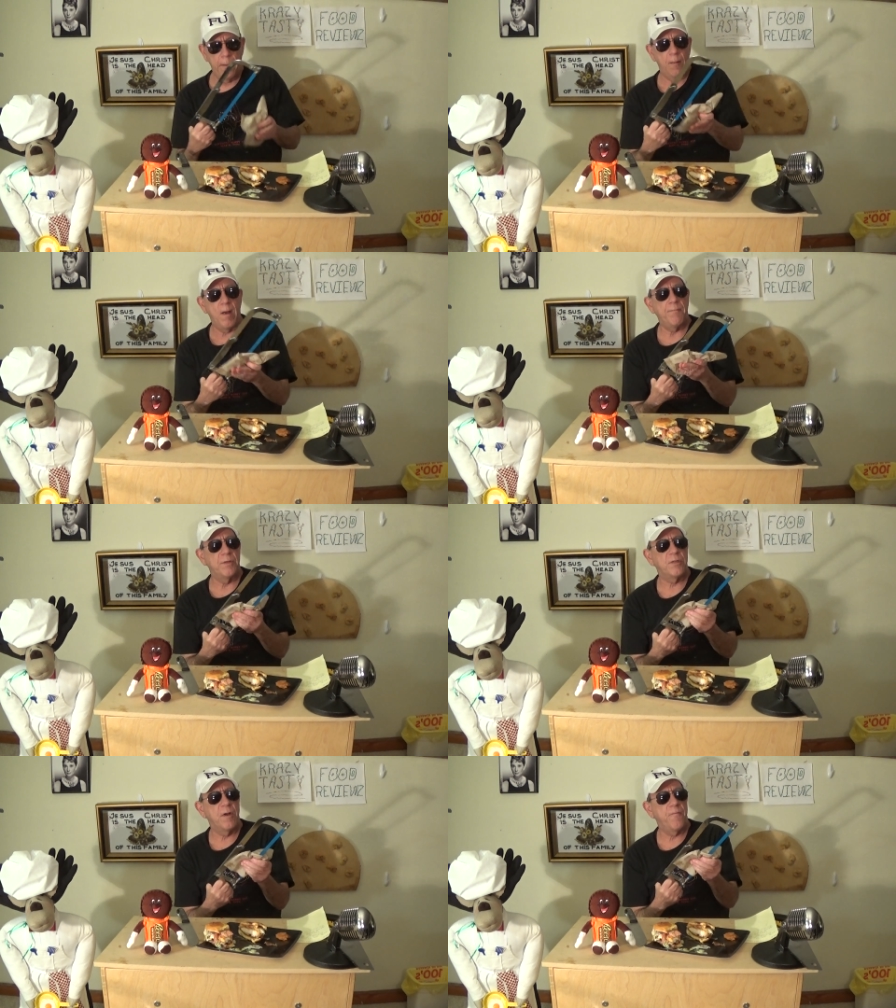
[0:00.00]
Wipe
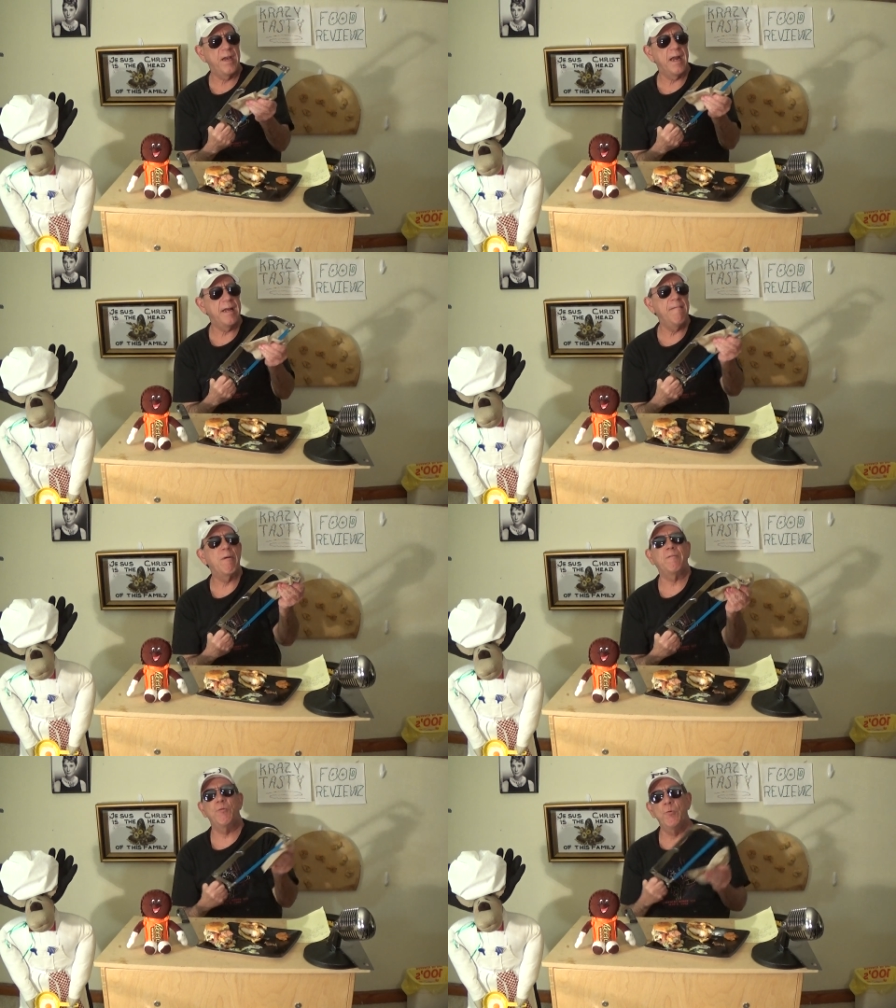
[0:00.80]
this off. We gotta keep
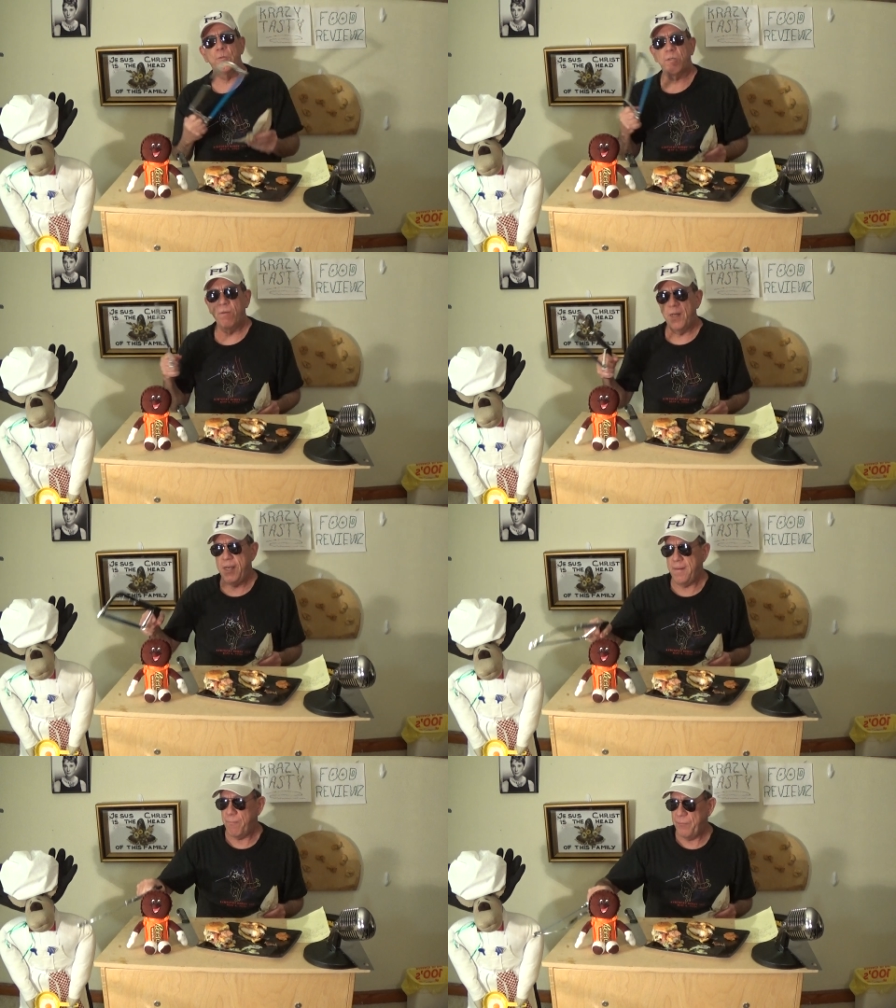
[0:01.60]
our tools
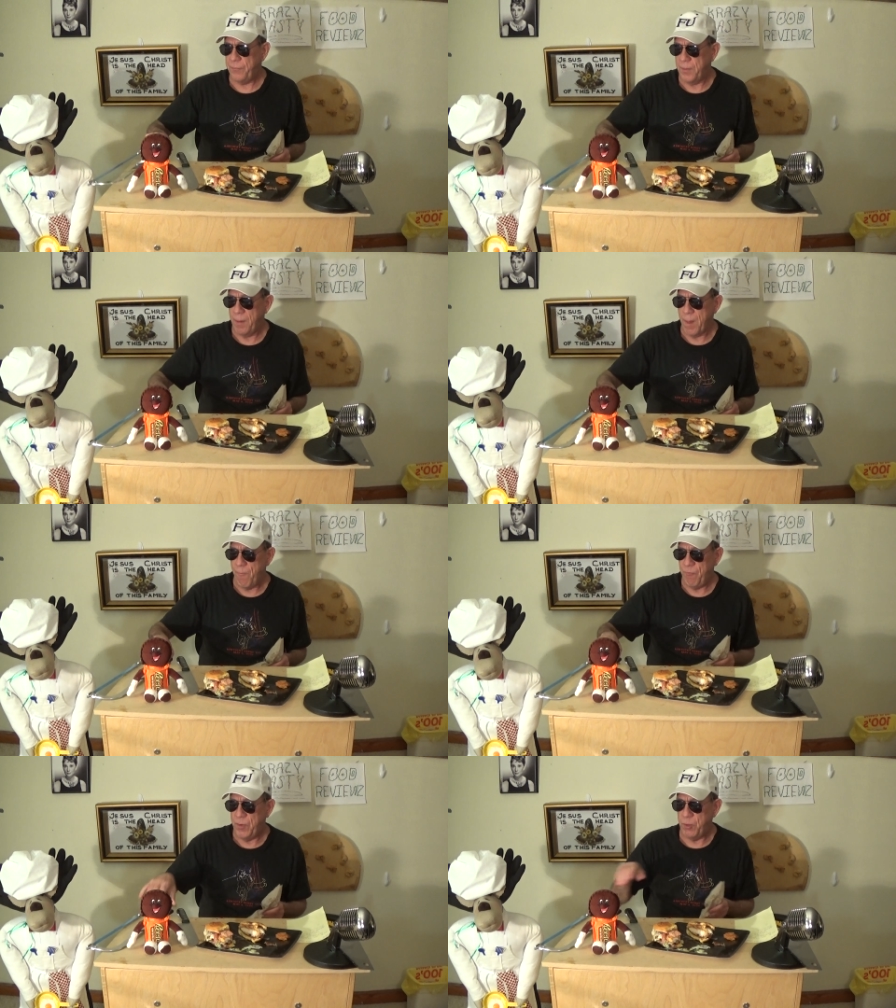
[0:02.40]
clean.
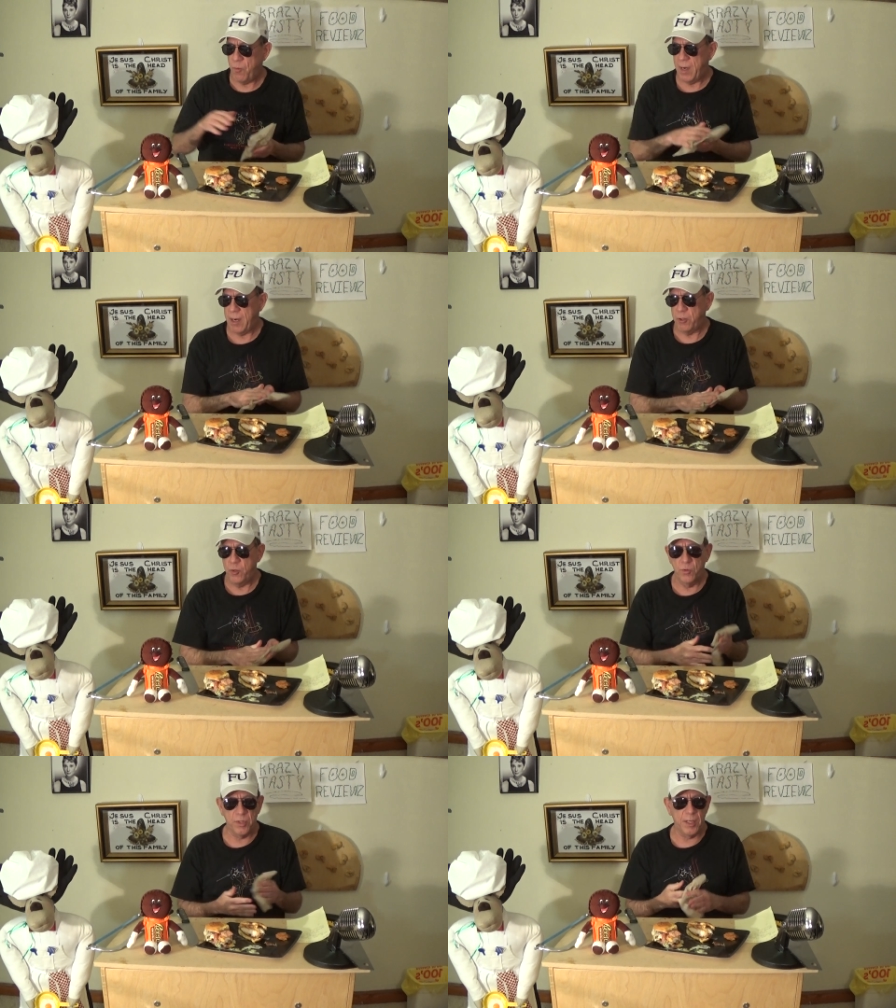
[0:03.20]
Don't want our
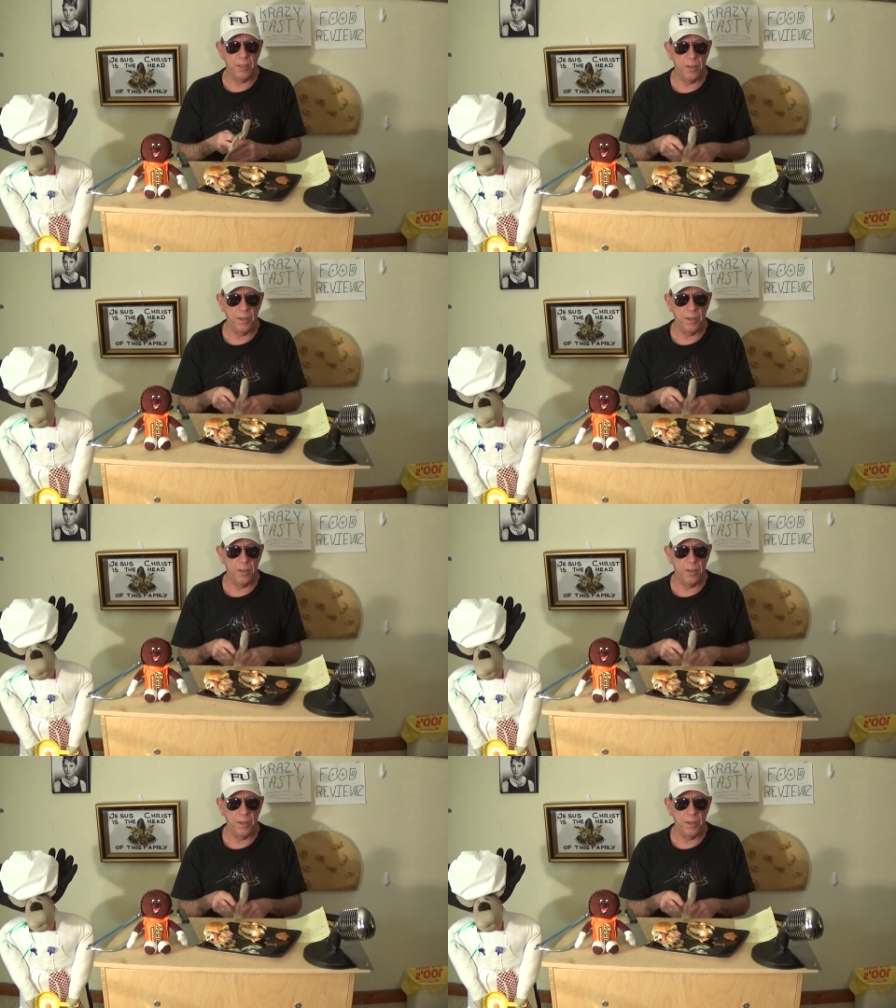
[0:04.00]
tools to get